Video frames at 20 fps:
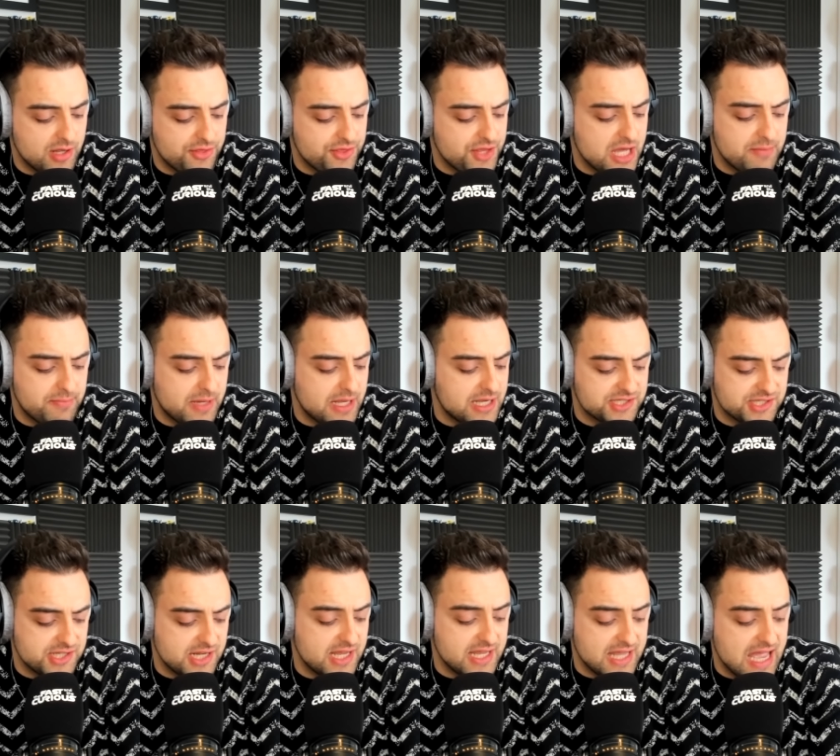A third place
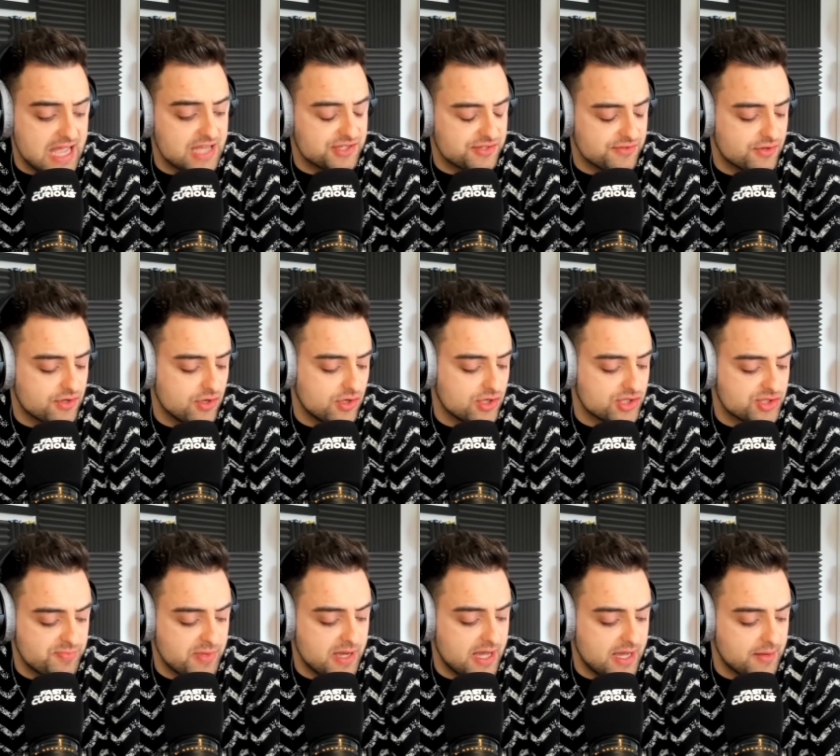today, yes, of course,
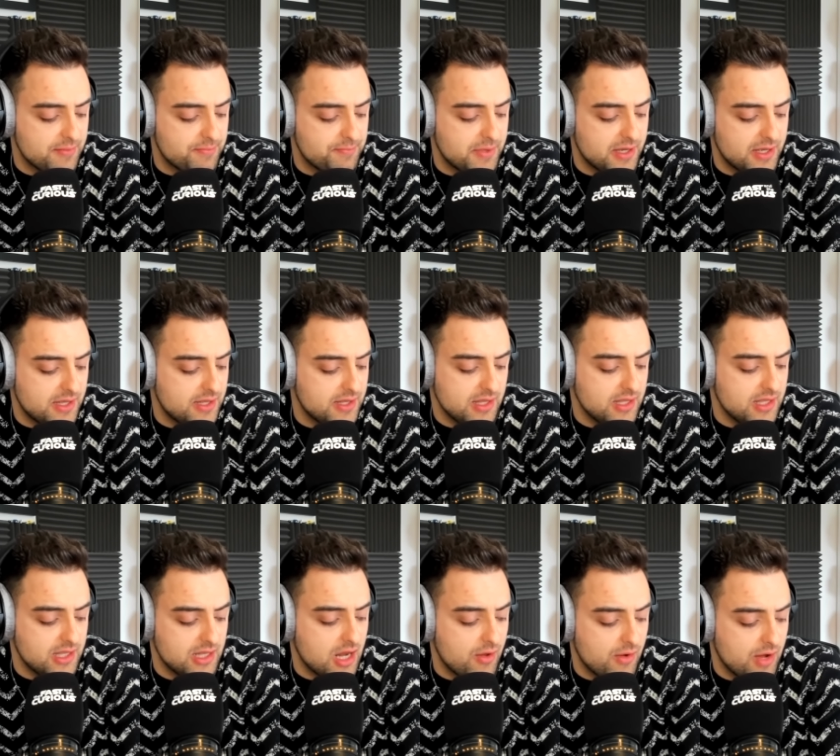but uh, but
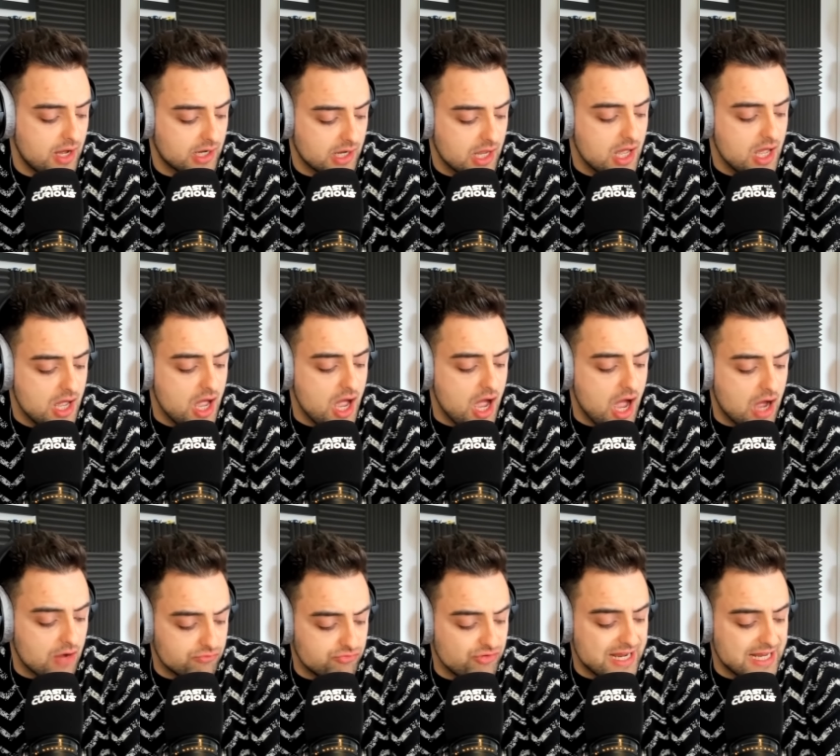you know. A,
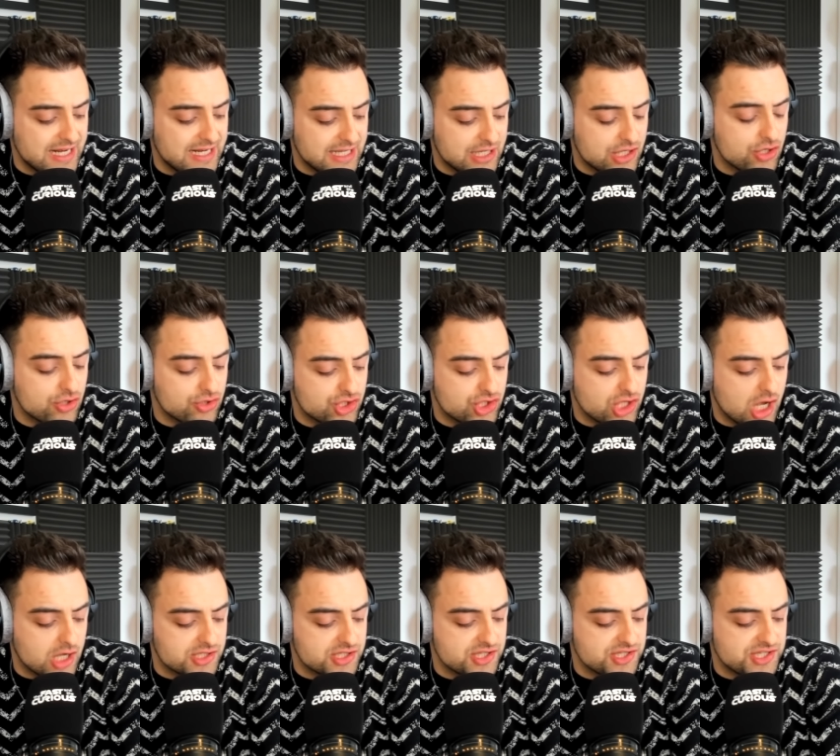a really good
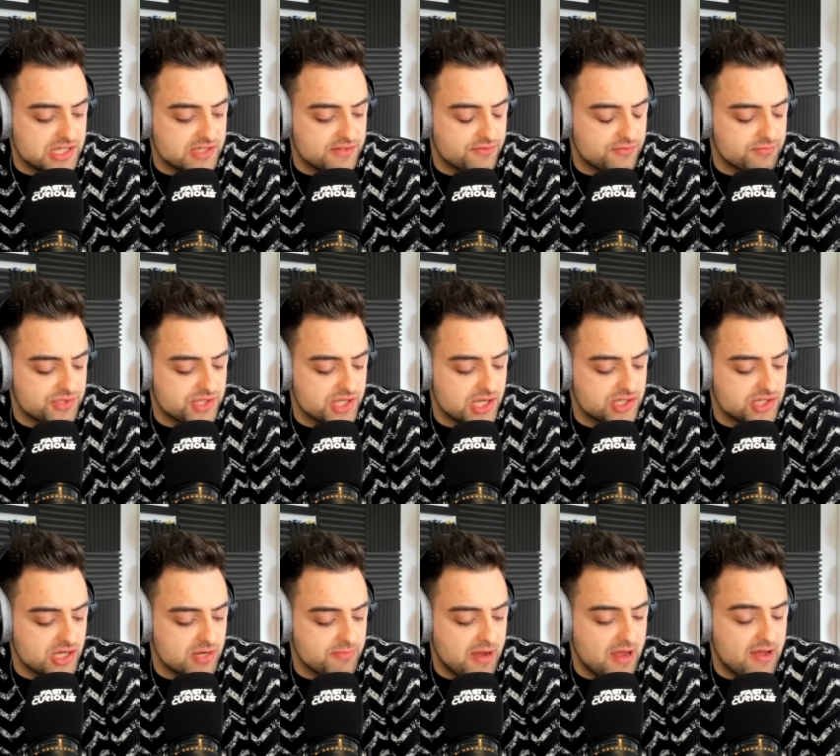start to the season from
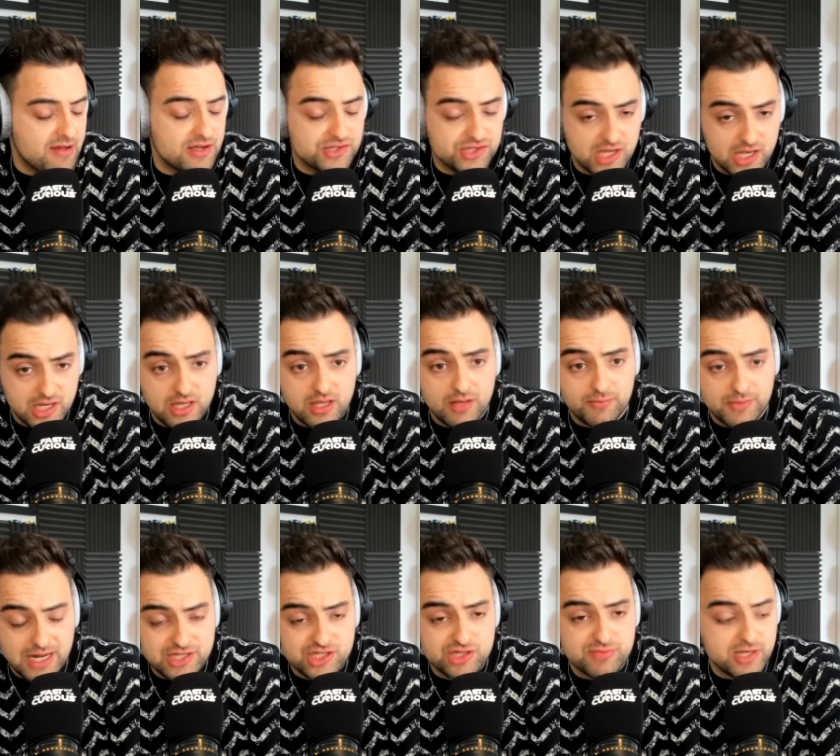Sergio Perez. I'm
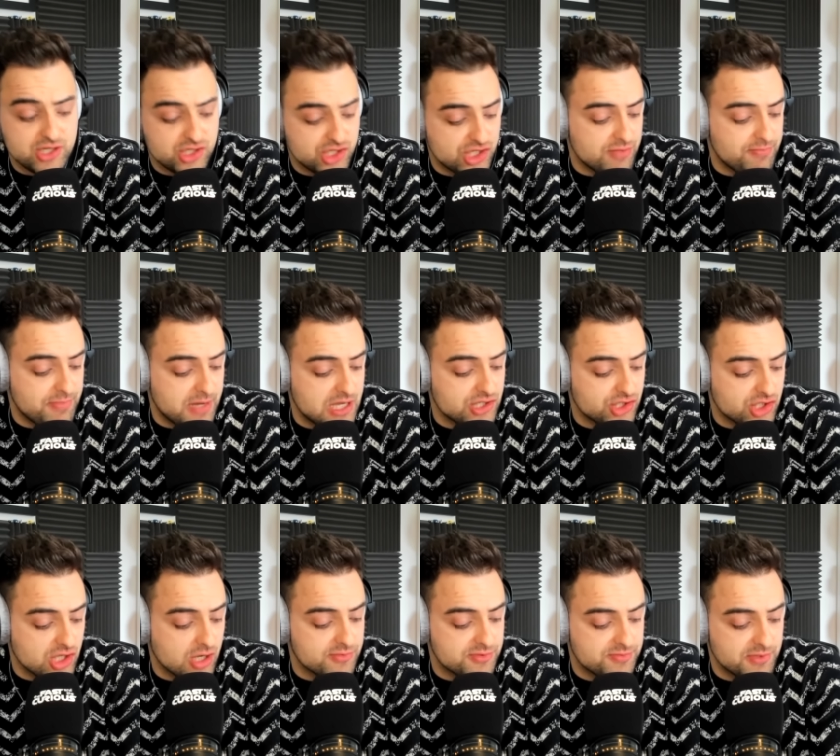glad you mentioned the pit
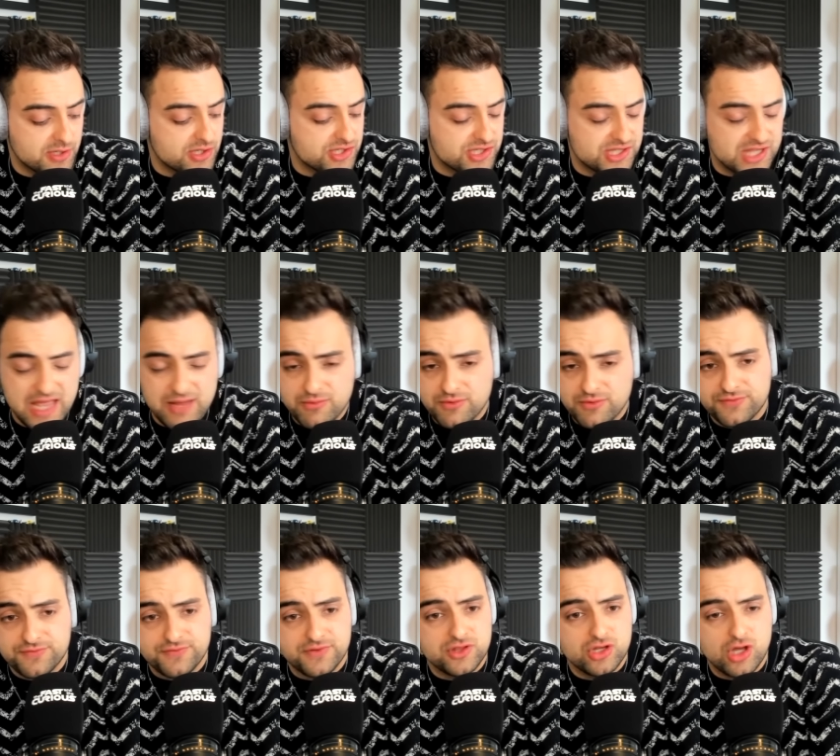stops because they were
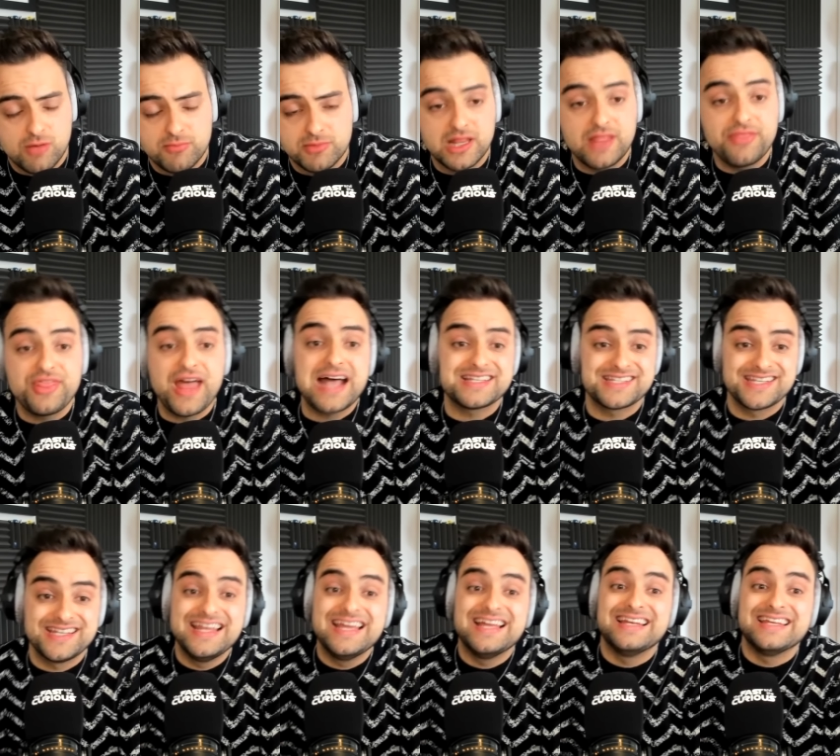phenomenal, and that's
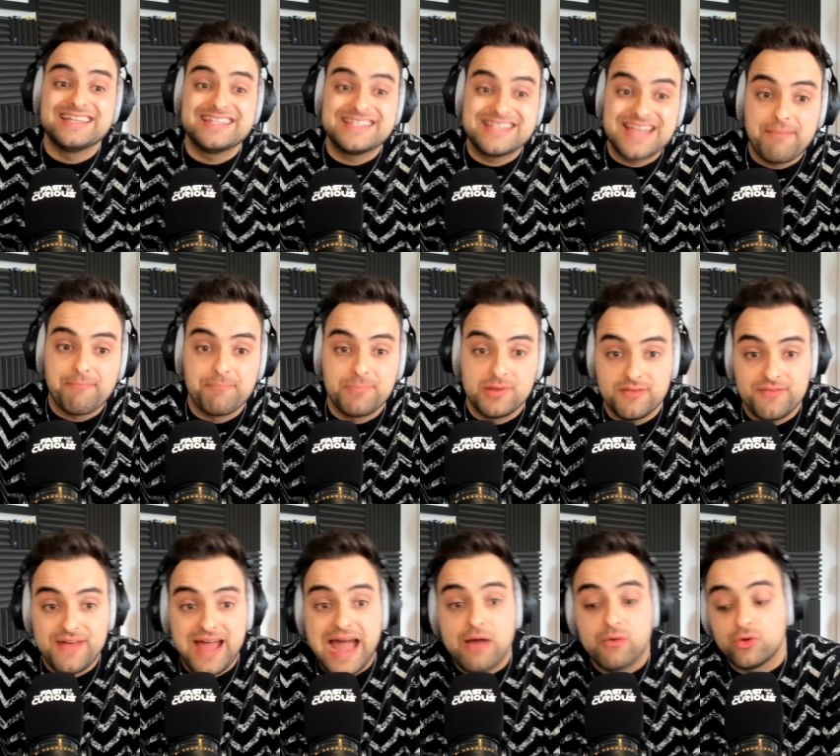a little example
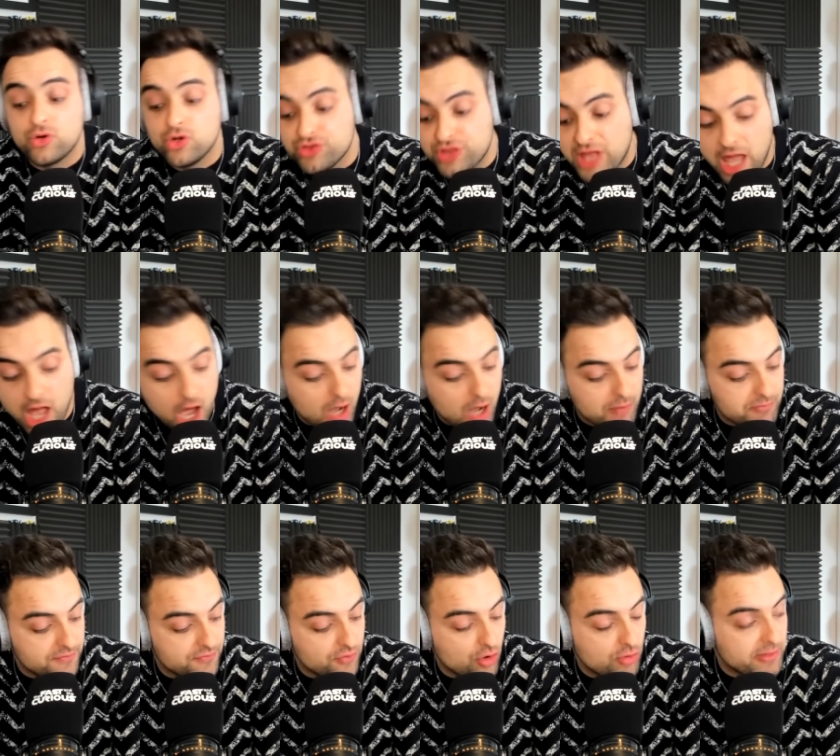of how good they are
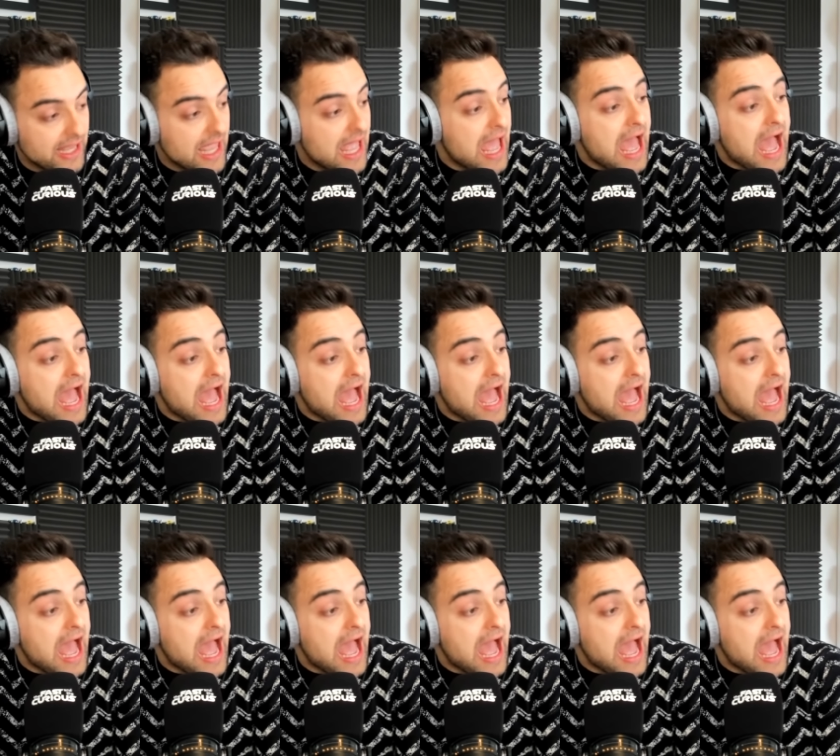performing.